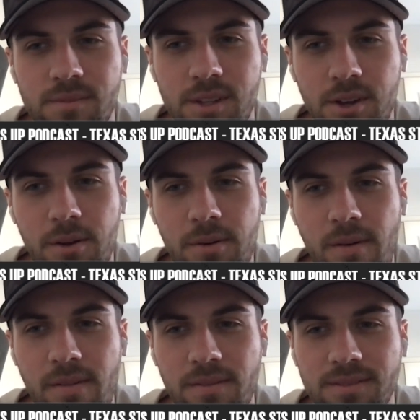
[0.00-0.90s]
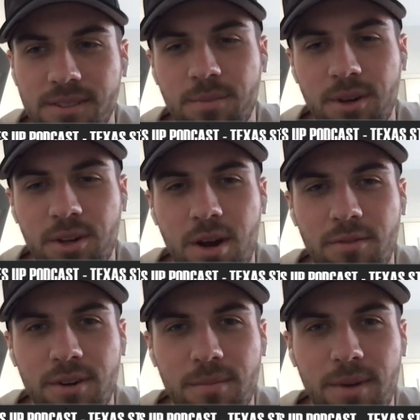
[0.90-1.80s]
you know you're pretty
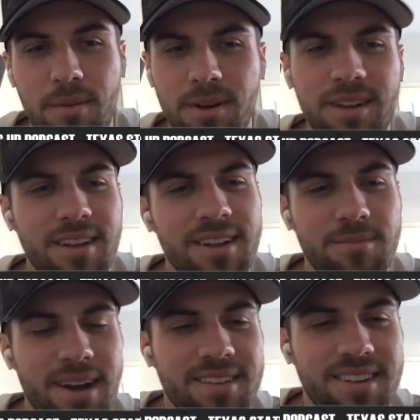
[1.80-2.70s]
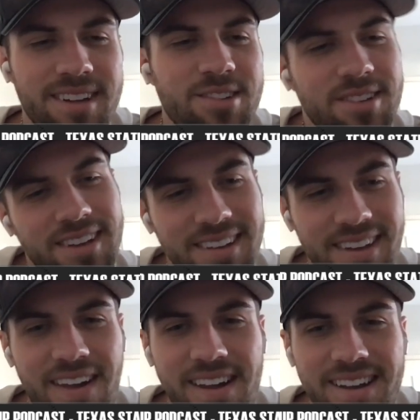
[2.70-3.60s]
confident about. But anything past that is just like